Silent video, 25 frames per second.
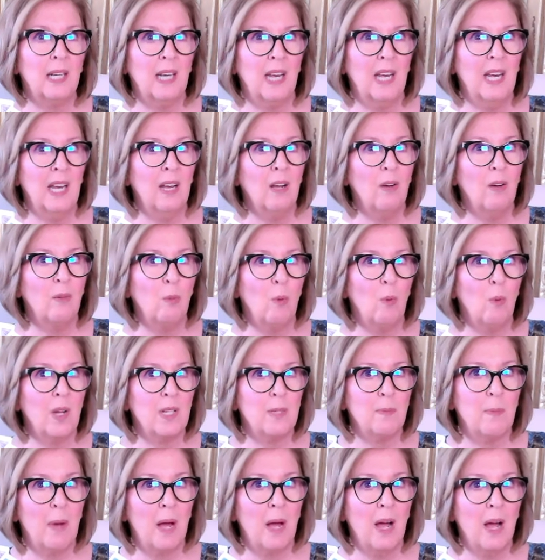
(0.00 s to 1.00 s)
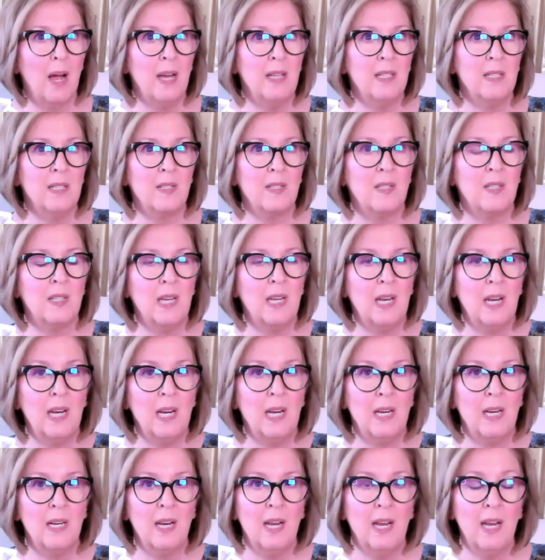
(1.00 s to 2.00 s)
the King of Wands behind the
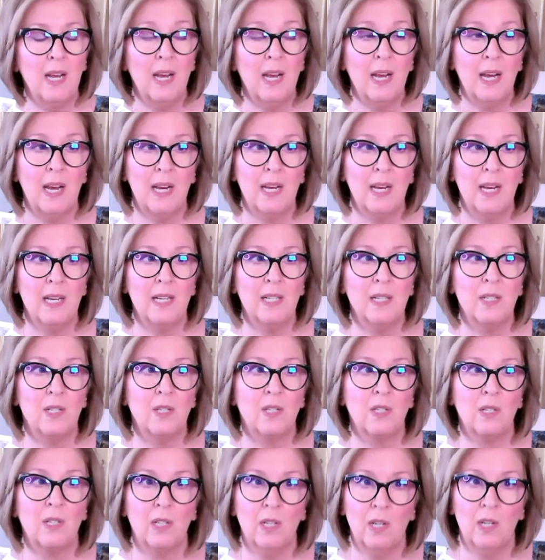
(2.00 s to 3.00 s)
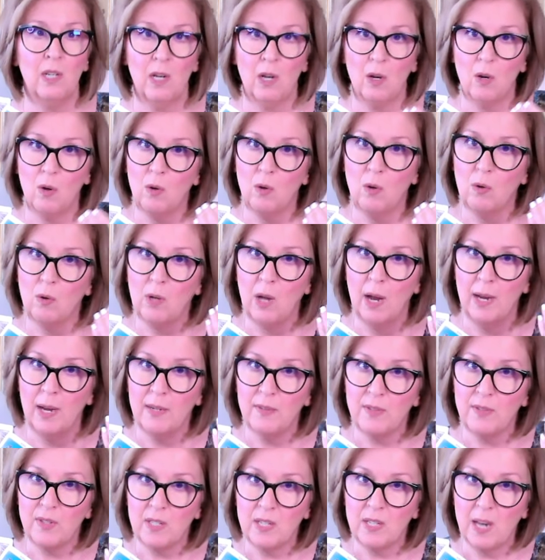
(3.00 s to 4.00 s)
scene is, you know,
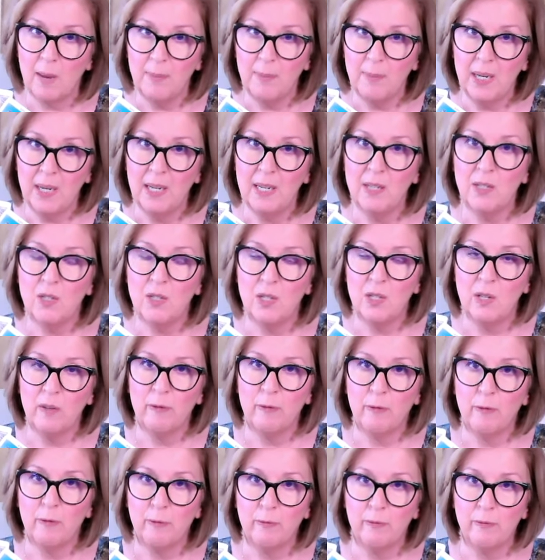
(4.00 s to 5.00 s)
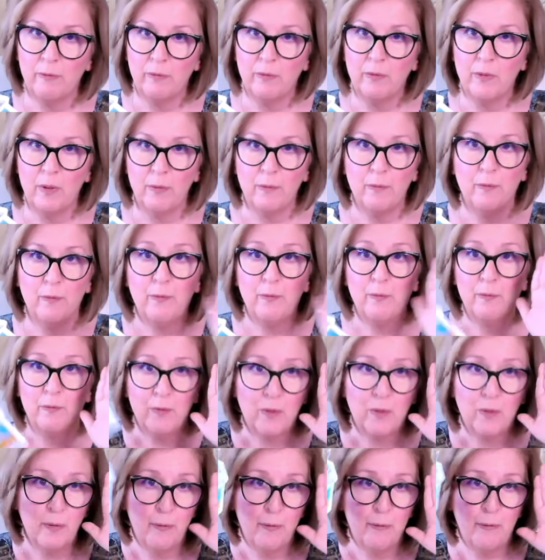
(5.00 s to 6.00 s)
kind of stepping into the, the,
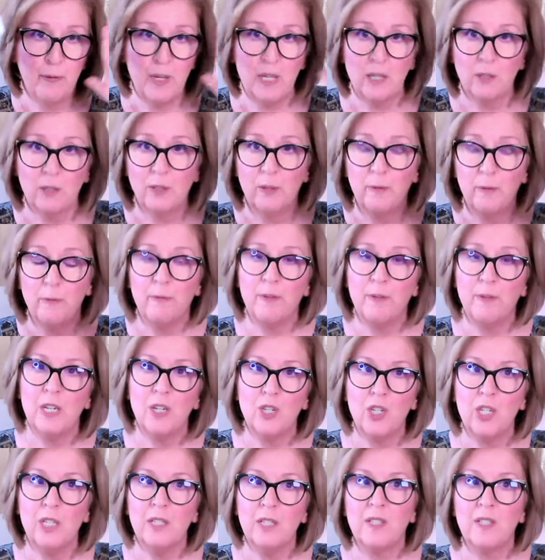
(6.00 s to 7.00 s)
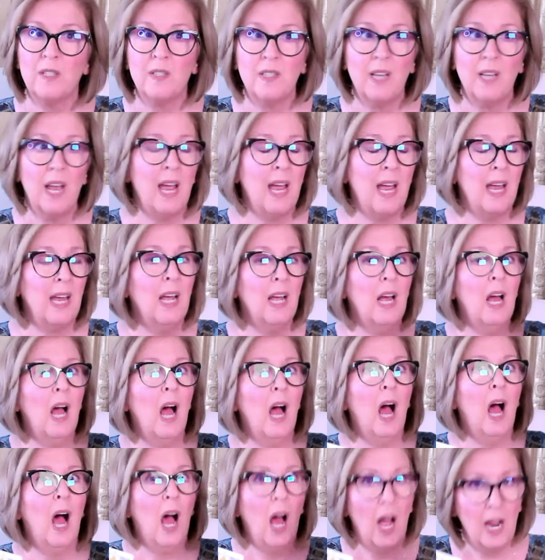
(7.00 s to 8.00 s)
the field of vision to say,
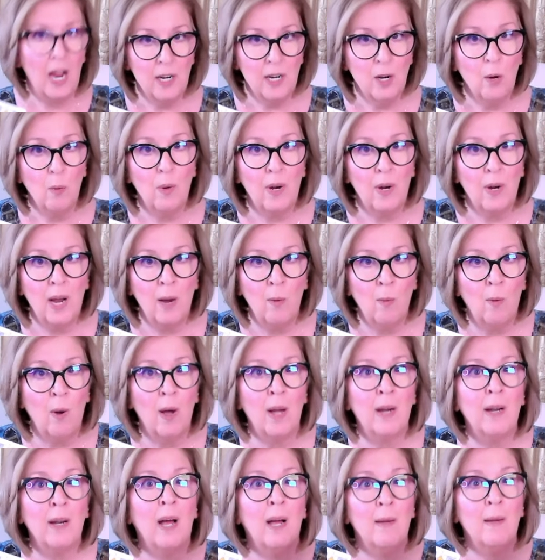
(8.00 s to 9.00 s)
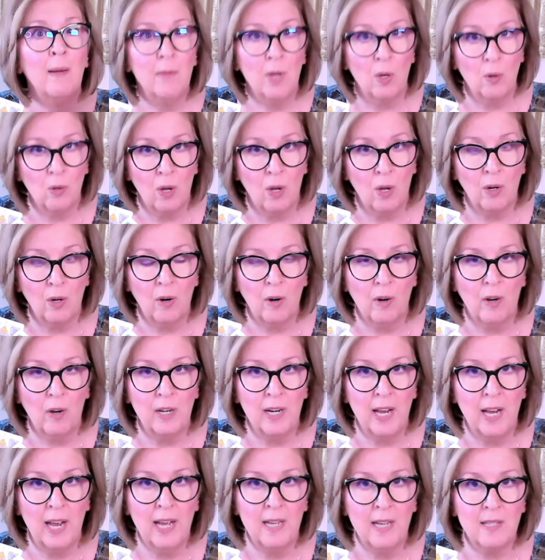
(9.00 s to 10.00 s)
I know what I want. I'm no longer
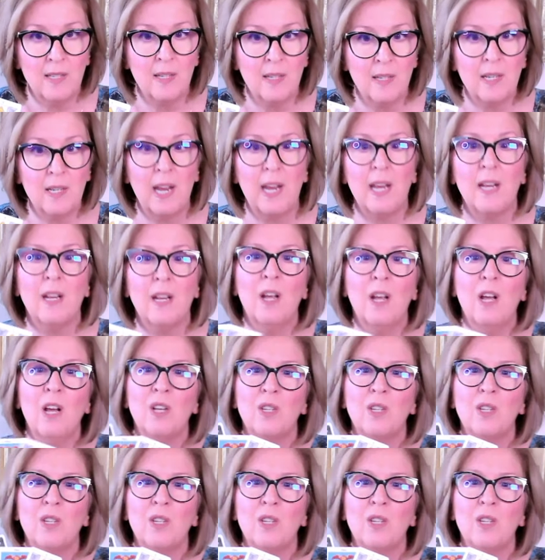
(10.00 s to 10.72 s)
going to hesitate.